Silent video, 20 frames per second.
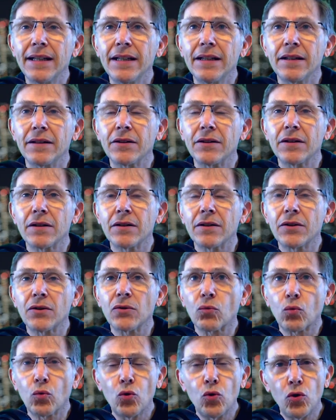the
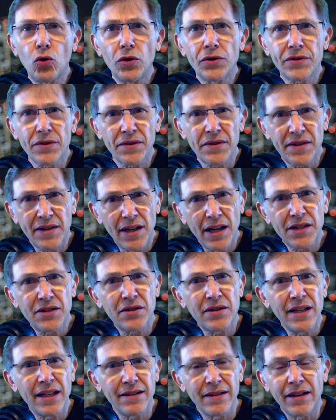rules are such
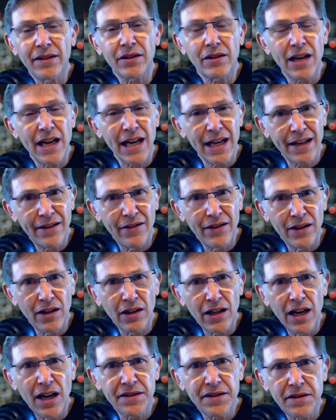that they're kind of
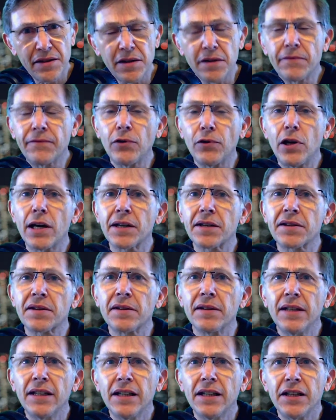constantly in flux.
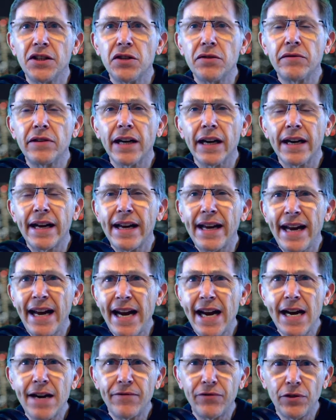You've got a
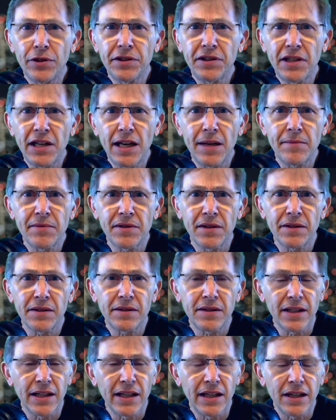handful of teams that,
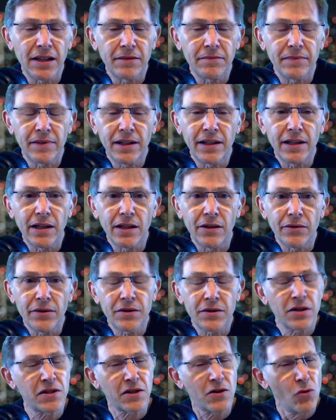
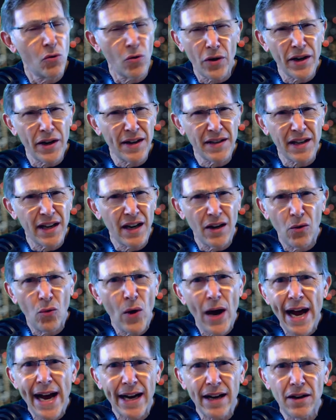the scoring is kind of
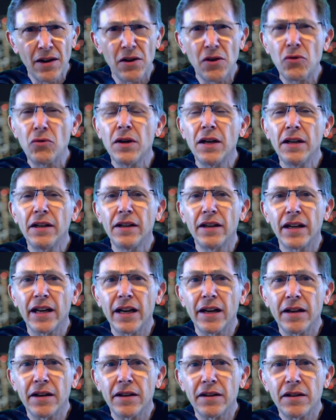wacko.
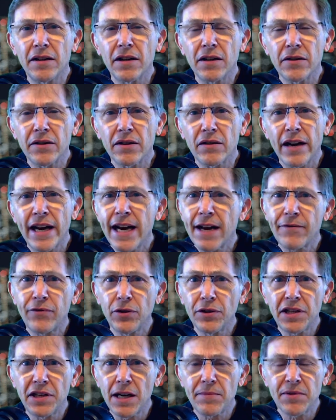There are a handful
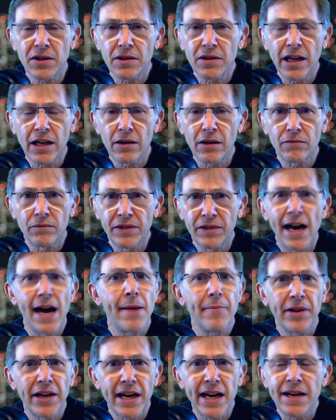of teams that kind of
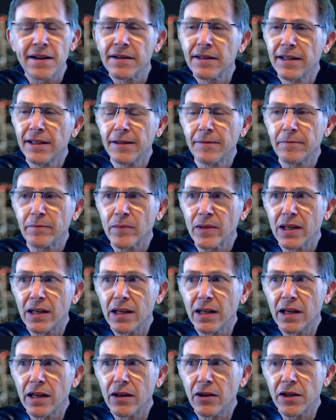dominate,
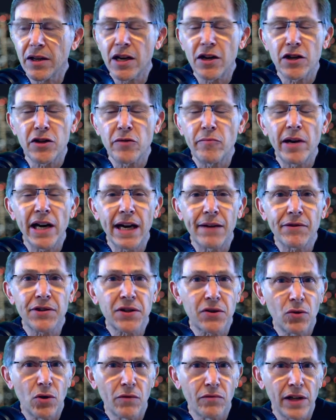and you might have a
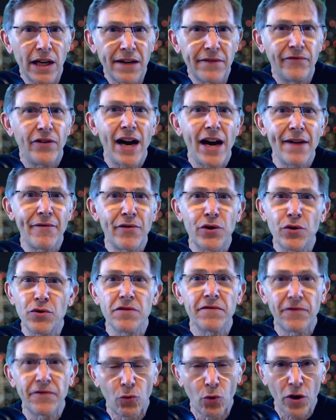score of like
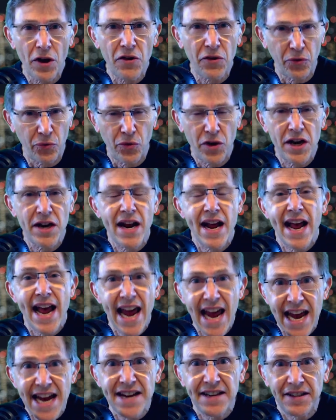543 to
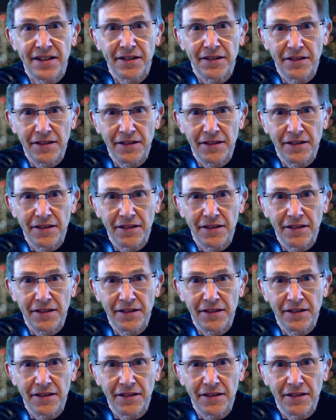8,